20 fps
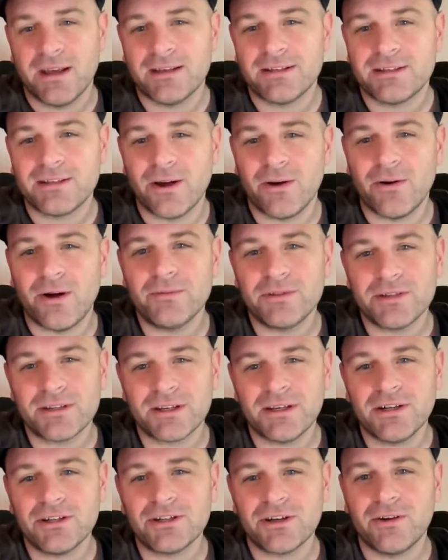So I'm just
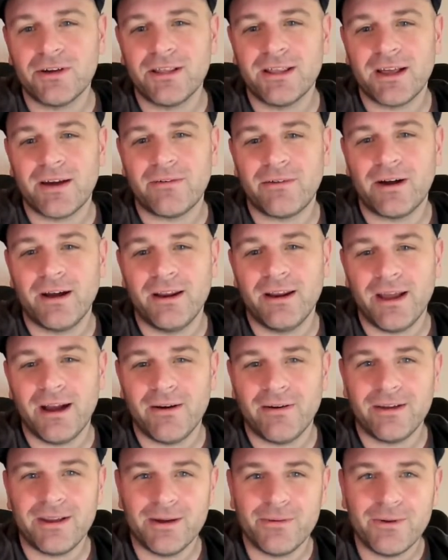going to show you that right
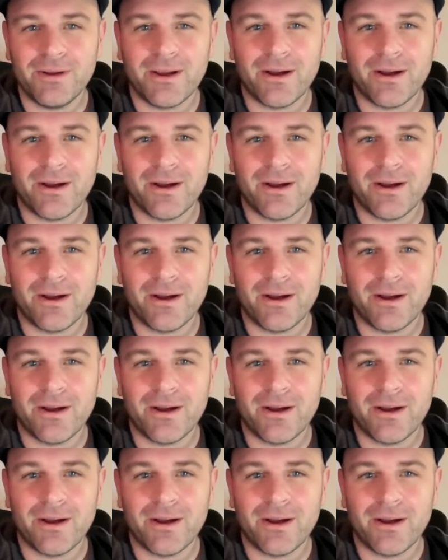now. Here we